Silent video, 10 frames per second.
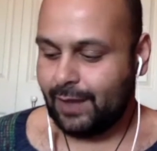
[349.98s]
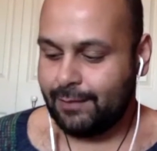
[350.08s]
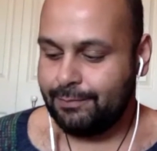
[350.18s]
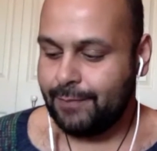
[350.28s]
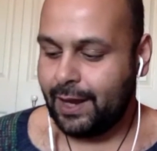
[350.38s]

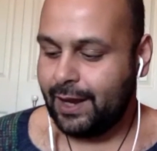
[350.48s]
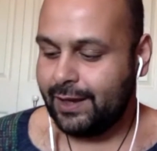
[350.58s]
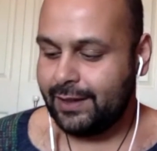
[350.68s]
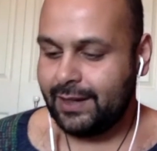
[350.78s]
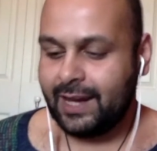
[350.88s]

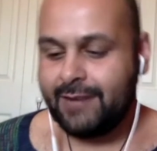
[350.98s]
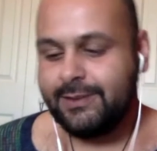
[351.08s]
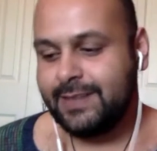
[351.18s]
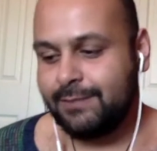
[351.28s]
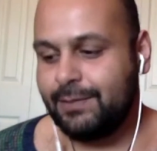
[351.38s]
I would
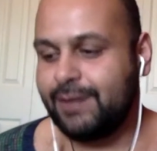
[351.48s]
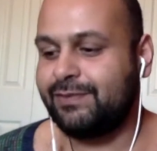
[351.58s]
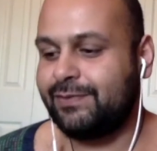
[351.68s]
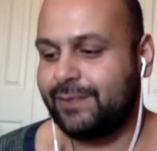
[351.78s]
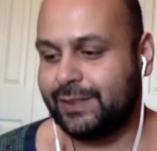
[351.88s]
say my
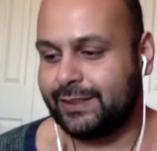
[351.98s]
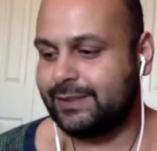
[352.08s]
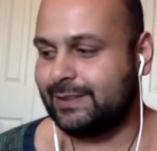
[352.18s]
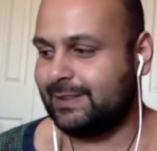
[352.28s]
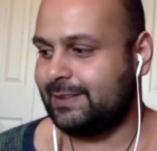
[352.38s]

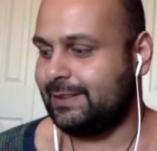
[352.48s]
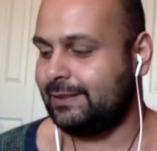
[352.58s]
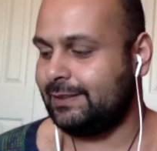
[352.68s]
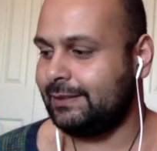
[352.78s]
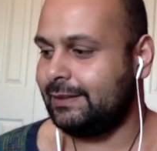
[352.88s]
first
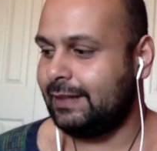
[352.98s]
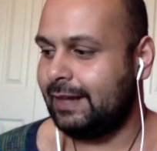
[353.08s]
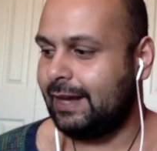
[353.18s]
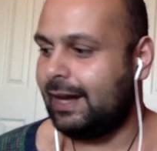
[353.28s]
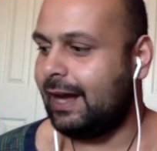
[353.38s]

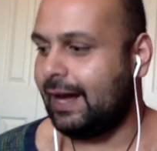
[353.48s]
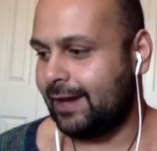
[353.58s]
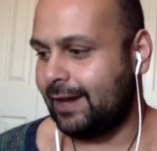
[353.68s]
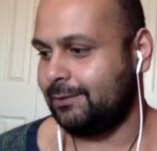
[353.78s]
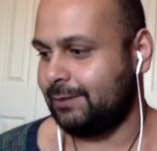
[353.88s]

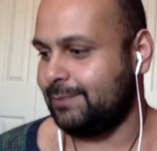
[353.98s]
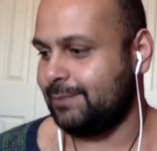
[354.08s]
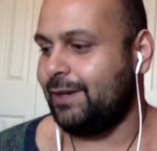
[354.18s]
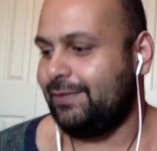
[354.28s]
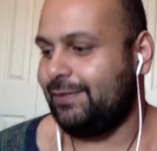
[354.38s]
hat was
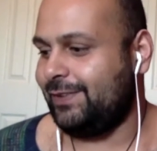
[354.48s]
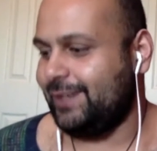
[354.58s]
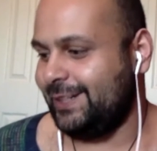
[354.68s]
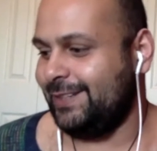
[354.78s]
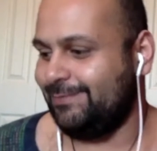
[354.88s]

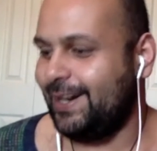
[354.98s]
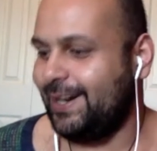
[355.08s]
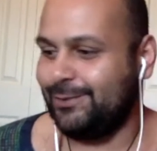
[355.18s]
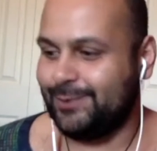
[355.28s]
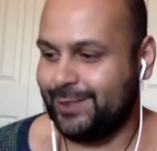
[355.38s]
my
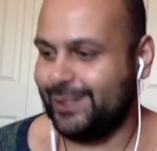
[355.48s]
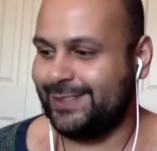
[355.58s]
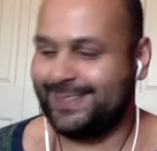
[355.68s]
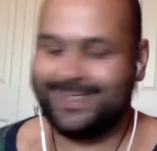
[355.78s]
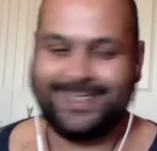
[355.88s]

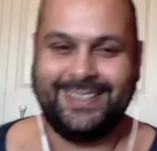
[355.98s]
worst.